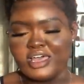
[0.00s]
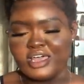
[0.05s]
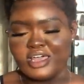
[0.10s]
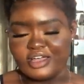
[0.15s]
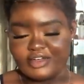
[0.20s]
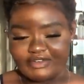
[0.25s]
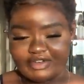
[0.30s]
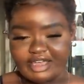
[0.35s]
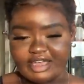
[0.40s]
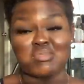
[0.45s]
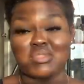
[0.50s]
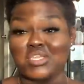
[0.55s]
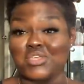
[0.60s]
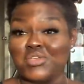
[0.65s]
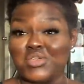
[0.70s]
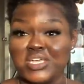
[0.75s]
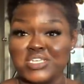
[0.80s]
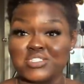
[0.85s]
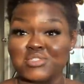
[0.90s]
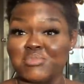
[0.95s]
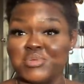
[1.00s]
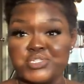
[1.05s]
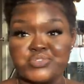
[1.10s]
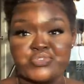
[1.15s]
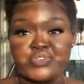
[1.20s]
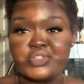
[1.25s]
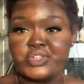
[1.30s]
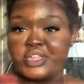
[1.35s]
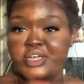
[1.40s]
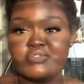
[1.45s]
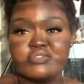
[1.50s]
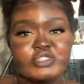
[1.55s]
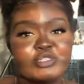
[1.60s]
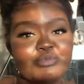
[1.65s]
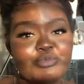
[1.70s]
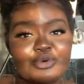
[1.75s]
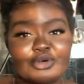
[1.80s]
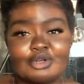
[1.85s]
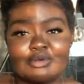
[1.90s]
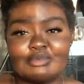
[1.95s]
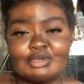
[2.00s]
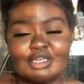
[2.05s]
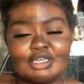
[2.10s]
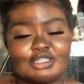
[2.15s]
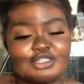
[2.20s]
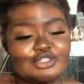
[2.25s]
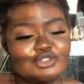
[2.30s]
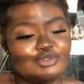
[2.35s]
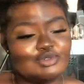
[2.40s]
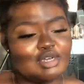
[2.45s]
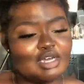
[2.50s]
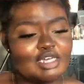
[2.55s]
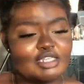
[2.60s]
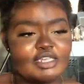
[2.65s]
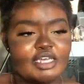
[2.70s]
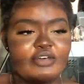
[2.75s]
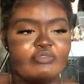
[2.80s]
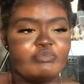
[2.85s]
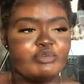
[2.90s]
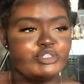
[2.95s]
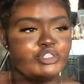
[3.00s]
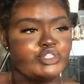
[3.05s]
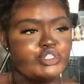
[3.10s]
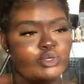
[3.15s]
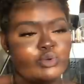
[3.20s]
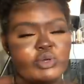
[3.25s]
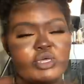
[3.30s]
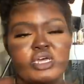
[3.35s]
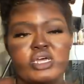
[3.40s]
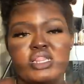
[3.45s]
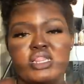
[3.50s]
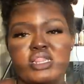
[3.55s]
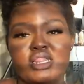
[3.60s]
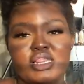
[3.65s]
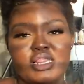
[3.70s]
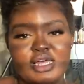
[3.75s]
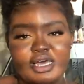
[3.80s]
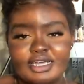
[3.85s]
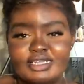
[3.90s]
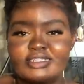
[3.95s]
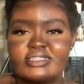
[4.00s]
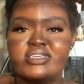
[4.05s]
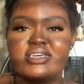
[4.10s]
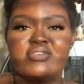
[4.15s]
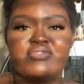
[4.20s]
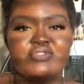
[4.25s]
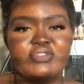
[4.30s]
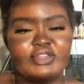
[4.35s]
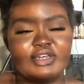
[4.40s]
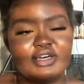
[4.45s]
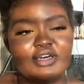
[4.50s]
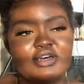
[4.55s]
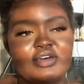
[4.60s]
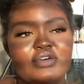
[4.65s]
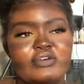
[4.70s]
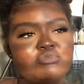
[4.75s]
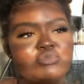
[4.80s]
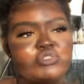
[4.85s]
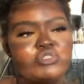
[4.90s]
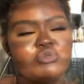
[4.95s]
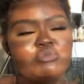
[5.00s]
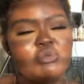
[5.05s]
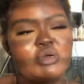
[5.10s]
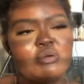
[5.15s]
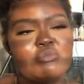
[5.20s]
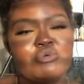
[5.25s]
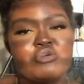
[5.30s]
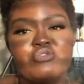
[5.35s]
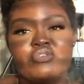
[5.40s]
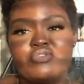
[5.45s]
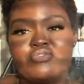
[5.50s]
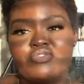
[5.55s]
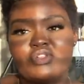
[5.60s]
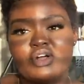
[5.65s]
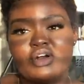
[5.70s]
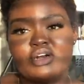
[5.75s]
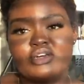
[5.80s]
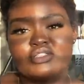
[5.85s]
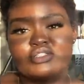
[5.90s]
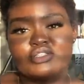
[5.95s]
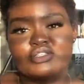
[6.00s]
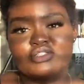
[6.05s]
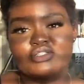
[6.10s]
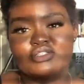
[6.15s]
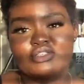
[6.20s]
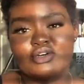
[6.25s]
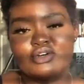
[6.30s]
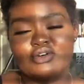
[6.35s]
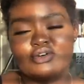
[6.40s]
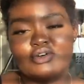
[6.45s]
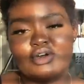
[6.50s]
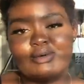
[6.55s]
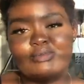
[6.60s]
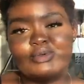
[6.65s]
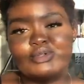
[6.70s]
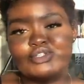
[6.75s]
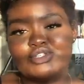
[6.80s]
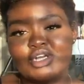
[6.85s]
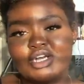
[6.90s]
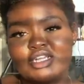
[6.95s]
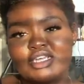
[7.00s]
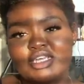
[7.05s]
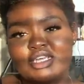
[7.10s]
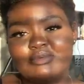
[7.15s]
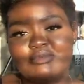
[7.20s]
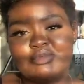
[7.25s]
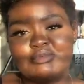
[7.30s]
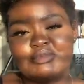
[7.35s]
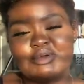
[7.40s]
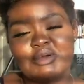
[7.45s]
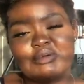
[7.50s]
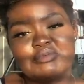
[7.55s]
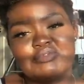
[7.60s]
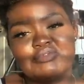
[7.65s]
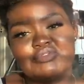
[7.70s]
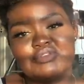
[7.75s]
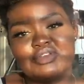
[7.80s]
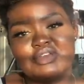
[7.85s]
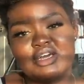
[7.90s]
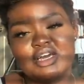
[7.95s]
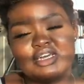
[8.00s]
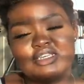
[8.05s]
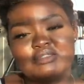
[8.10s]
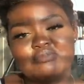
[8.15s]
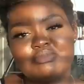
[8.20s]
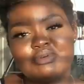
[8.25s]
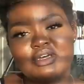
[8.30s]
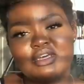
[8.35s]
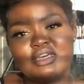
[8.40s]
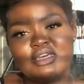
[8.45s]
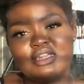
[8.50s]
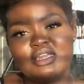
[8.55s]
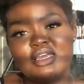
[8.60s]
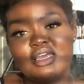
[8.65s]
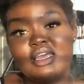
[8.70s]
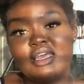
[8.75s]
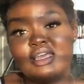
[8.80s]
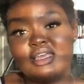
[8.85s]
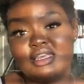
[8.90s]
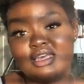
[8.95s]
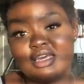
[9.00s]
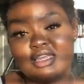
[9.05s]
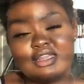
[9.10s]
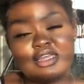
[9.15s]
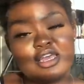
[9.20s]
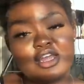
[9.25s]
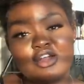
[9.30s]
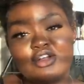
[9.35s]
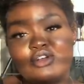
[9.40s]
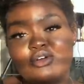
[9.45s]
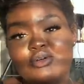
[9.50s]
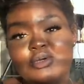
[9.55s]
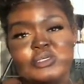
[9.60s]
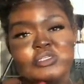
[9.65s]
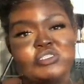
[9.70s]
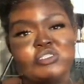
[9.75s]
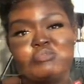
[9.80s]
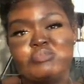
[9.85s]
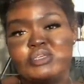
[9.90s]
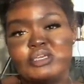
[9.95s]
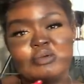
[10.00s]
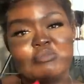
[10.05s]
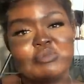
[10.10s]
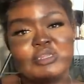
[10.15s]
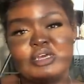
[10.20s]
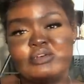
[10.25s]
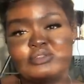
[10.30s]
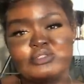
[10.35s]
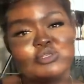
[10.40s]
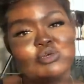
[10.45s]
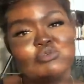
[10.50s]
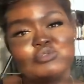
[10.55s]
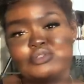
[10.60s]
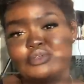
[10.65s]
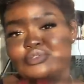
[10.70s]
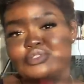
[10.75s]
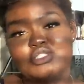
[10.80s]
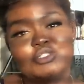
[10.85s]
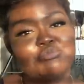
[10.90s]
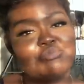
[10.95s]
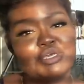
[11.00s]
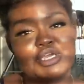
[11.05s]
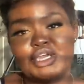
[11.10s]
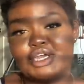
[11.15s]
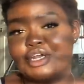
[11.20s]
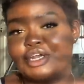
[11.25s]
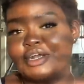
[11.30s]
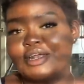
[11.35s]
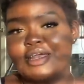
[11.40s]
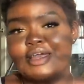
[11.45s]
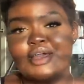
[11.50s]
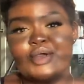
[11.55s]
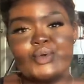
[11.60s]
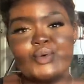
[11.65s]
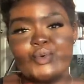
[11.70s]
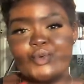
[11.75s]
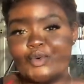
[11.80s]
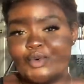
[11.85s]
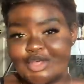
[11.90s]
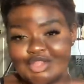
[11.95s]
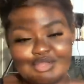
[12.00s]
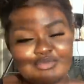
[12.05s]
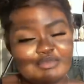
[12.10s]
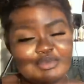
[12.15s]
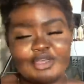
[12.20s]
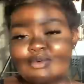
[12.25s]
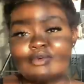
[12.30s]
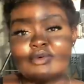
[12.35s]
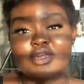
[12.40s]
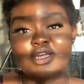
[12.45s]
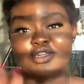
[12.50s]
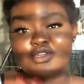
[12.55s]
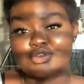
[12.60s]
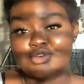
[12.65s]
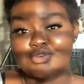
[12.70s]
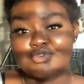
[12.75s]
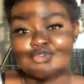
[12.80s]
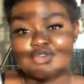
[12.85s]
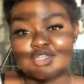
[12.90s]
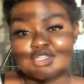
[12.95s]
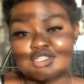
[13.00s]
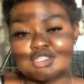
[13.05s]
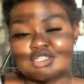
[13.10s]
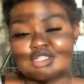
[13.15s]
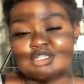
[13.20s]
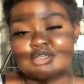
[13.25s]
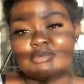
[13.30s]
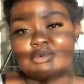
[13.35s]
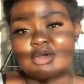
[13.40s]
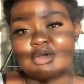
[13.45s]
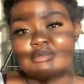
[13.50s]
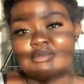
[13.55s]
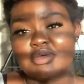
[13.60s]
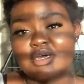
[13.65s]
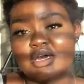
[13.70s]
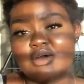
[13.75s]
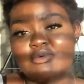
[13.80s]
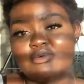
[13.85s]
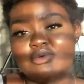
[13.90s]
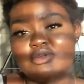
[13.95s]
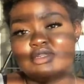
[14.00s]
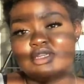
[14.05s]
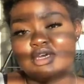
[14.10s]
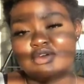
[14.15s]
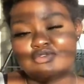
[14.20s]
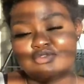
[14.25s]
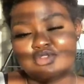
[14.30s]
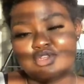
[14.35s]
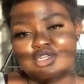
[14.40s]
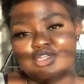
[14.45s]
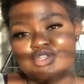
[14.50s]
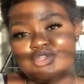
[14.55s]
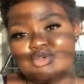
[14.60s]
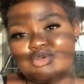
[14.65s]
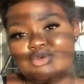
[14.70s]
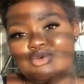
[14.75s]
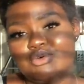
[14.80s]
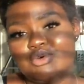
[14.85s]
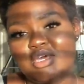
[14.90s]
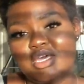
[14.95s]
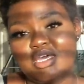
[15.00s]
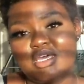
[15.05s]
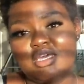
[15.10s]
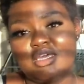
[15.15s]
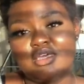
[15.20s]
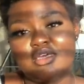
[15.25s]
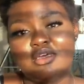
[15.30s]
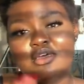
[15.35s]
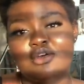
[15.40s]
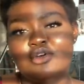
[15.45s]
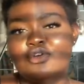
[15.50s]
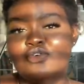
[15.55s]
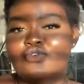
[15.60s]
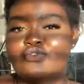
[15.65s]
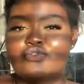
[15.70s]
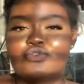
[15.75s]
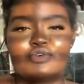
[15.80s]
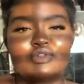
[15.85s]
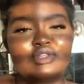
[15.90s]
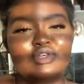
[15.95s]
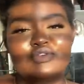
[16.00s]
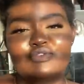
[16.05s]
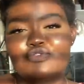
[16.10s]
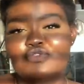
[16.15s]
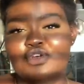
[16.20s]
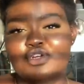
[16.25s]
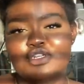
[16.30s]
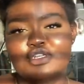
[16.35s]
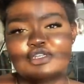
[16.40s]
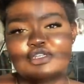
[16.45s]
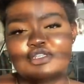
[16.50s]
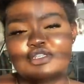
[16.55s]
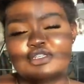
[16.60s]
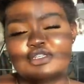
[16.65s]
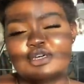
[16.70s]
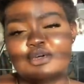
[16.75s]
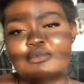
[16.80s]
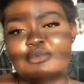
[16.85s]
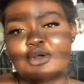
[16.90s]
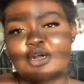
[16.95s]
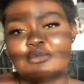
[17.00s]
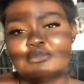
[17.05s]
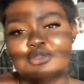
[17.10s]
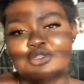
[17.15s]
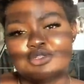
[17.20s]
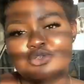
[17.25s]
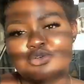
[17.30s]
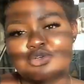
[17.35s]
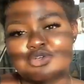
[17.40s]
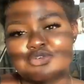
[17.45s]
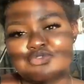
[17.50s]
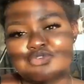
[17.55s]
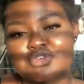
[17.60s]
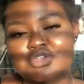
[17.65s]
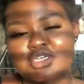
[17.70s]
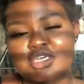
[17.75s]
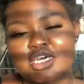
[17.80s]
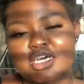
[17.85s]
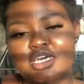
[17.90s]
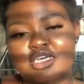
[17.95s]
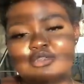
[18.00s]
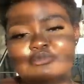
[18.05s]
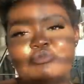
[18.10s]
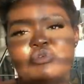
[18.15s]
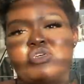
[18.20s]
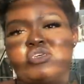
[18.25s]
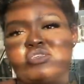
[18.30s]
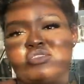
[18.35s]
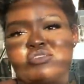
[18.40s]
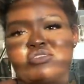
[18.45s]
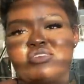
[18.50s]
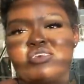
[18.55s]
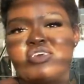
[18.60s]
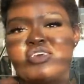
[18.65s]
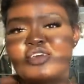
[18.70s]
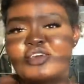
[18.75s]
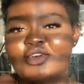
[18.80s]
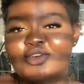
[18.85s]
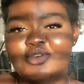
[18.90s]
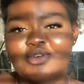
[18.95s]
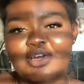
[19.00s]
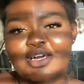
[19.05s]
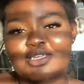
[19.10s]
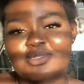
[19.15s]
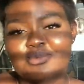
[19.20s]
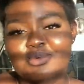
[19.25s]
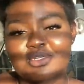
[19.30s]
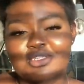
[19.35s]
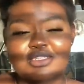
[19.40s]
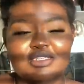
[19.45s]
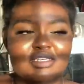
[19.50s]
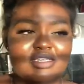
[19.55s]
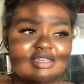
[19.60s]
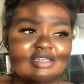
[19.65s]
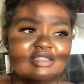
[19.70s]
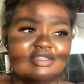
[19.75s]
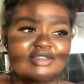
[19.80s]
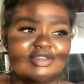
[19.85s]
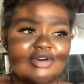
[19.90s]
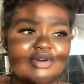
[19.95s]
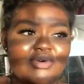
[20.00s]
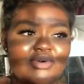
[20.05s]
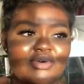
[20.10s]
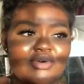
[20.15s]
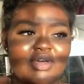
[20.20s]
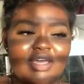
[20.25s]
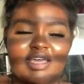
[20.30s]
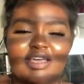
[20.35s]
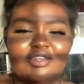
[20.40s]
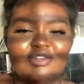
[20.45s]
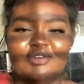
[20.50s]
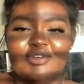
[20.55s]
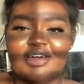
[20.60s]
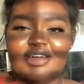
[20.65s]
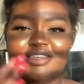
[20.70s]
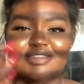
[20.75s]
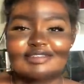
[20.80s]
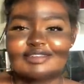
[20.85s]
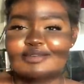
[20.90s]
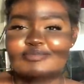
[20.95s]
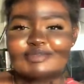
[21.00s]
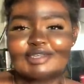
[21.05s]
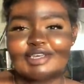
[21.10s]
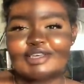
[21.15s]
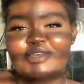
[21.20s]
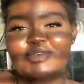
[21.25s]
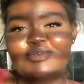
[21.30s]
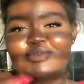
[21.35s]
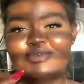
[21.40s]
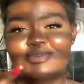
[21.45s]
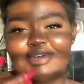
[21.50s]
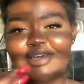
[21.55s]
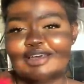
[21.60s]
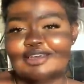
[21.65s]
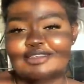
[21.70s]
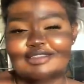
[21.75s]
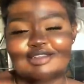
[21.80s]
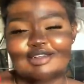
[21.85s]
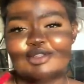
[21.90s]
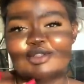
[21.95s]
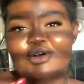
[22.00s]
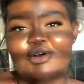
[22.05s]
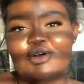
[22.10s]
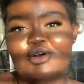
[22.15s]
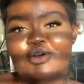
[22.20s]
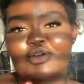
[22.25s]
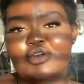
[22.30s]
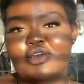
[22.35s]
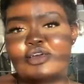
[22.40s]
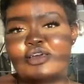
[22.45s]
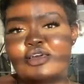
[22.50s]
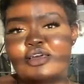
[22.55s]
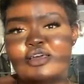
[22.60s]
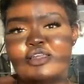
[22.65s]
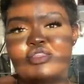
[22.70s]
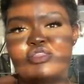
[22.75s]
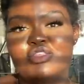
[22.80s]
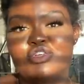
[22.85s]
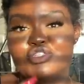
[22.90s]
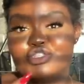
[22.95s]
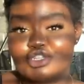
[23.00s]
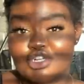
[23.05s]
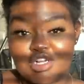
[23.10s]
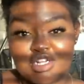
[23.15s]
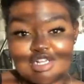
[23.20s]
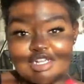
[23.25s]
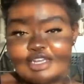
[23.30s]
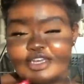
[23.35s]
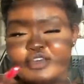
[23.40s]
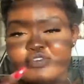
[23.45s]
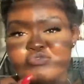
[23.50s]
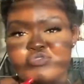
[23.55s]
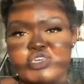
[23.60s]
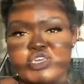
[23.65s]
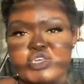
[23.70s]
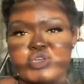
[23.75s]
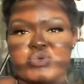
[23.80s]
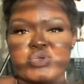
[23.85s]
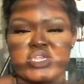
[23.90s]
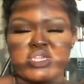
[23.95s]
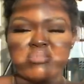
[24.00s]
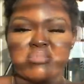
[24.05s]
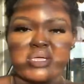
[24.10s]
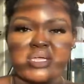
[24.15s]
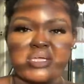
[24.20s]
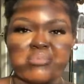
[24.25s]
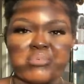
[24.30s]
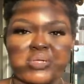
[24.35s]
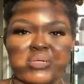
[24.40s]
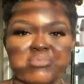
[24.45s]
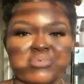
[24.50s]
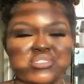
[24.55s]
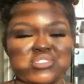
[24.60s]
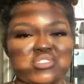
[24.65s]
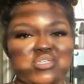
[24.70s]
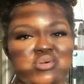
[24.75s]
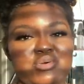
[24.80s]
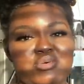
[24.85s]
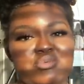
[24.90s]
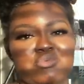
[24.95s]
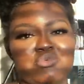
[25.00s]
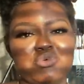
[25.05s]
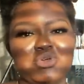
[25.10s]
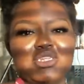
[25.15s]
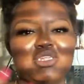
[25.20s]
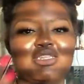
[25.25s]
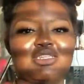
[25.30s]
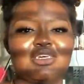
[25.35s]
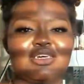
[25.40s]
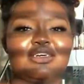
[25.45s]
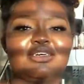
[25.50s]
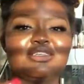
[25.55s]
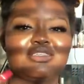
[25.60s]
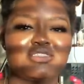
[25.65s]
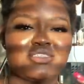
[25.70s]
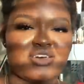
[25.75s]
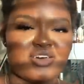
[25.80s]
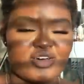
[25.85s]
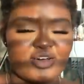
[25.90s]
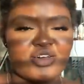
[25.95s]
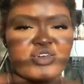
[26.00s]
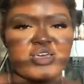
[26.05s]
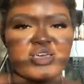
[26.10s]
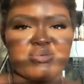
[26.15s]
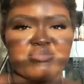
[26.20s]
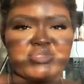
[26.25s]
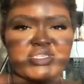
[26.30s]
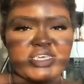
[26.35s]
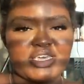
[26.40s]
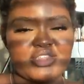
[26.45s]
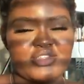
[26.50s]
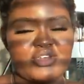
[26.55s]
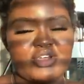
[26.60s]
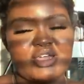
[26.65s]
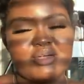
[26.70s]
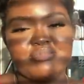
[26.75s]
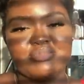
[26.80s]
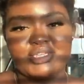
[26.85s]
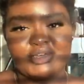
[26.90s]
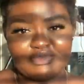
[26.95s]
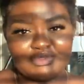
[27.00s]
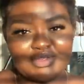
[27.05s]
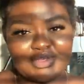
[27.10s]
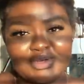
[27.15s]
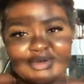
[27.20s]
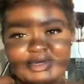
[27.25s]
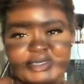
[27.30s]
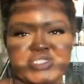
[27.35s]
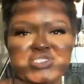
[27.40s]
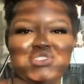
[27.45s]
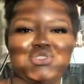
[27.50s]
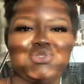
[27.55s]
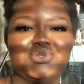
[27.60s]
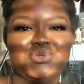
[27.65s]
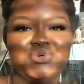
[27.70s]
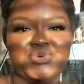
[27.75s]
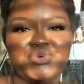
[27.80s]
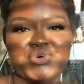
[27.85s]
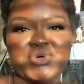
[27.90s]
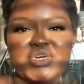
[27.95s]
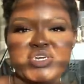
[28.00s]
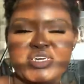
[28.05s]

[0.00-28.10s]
all right thank you guys so much for the love and support because you guys have been showing a lot of love to my moving vlogs so i'm gonna try to keep them coming for you guys but yeah they are going to be coming out slow so just bear with me when i do finish this department i will definitely do a fully furnished apartment tour for you guys because you guys want to see it. So, and you guys, I'm taking you guys along the journey of decorating my apartment. So when it does all come together, I'm definitely going to